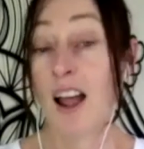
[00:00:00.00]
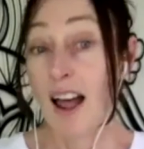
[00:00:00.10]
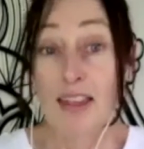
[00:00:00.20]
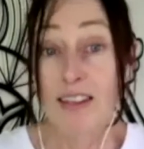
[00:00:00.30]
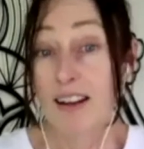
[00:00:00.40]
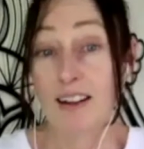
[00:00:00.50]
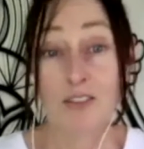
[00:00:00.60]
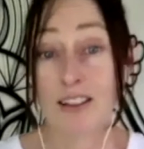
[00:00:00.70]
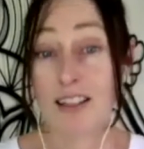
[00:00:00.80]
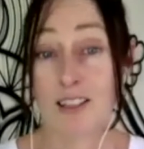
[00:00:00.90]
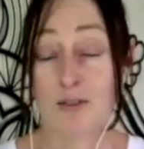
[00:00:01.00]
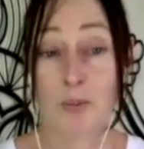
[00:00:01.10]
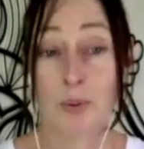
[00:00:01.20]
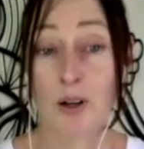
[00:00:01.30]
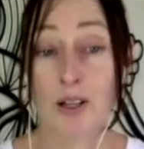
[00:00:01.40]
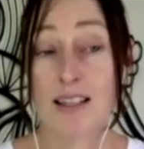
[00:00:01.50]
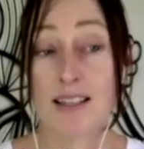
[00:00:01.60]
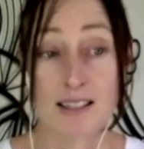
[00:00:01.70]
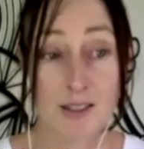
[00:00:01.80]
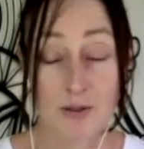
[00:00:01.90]
And then even the interview process
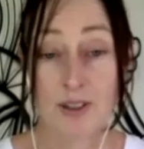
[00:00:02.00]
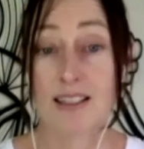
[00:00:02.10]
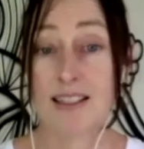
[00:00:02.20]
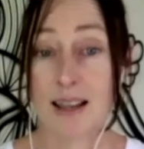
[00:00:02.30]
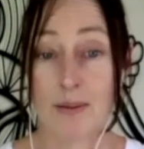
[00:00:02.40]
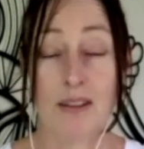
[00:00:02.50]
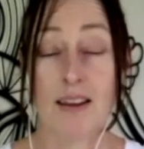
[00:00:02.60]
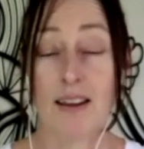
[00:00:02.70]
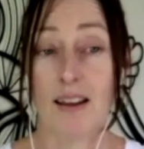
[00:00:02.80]
is doing the same thing.